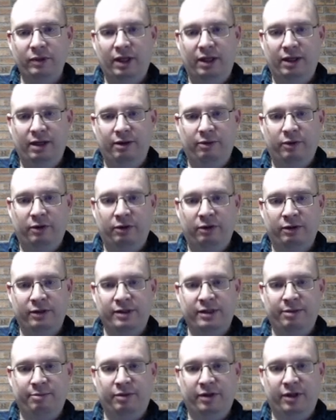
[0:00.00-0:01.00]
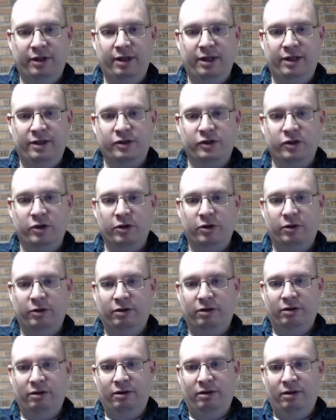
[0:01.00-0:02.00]
And it will simply
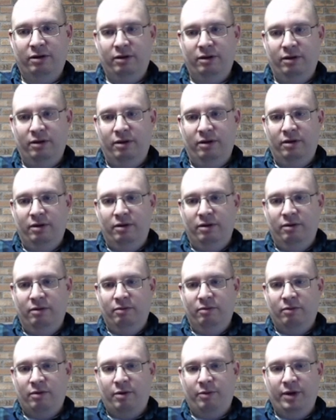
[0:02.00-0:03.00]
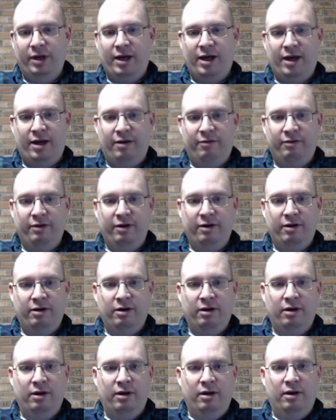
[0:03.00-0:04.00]
encircle what we have here.
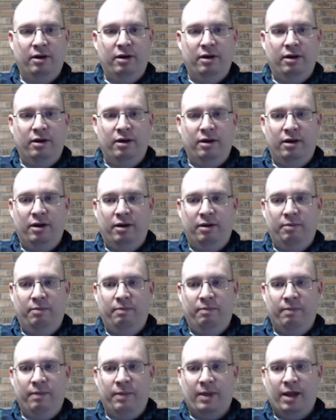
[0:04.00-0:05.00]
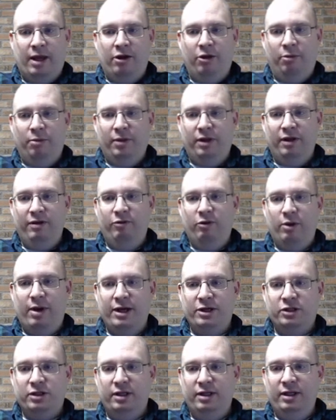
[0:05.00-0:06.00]
I don't believe you
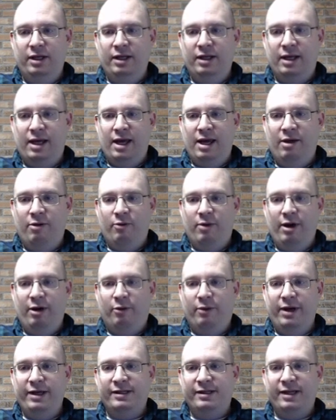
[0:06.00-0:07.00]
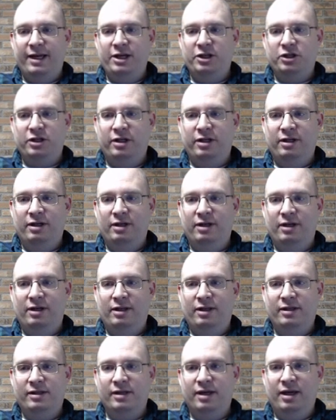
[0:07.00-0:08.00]
actually need a railway station in
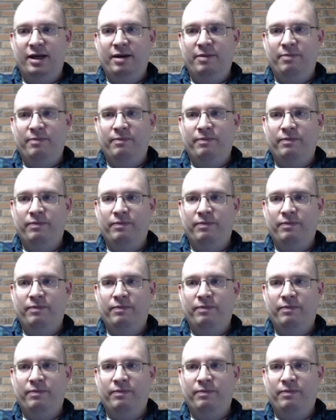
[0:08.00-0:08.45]
this game.